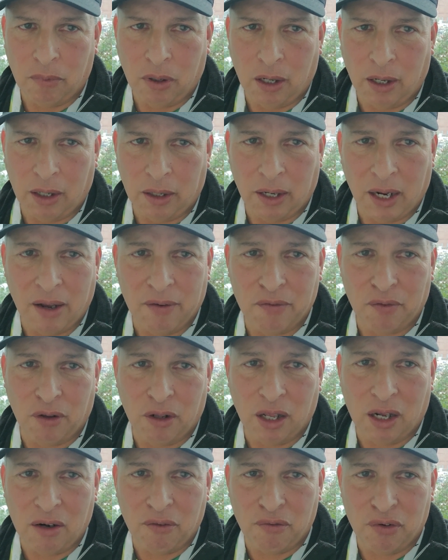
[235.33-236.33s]
I'm going to have a
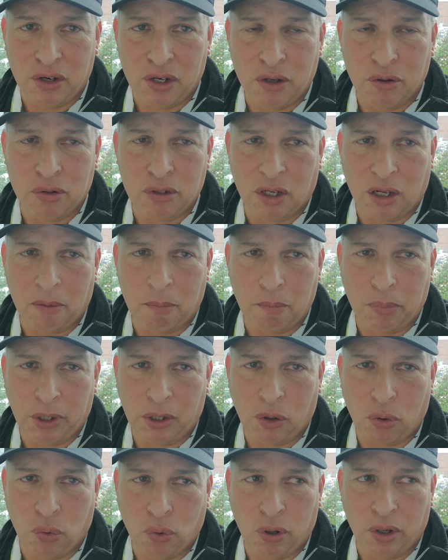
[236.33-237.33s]
lot of videos on
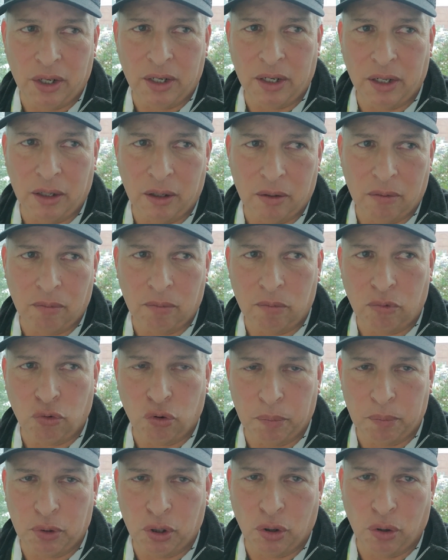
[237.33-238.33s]
Bitcoin and
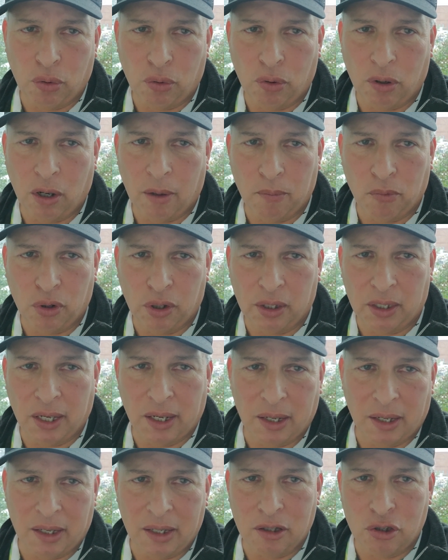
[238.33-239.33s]
crypto. I'm really
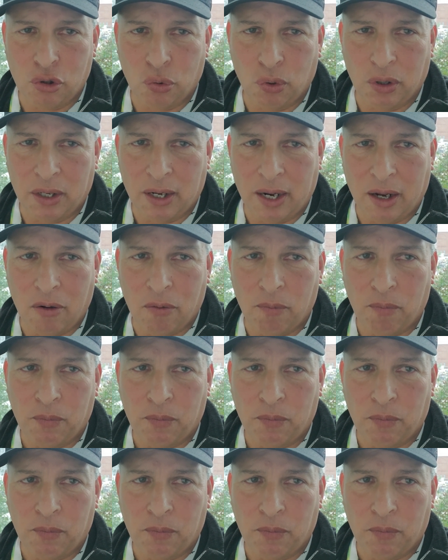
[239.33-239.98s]
getting into it now.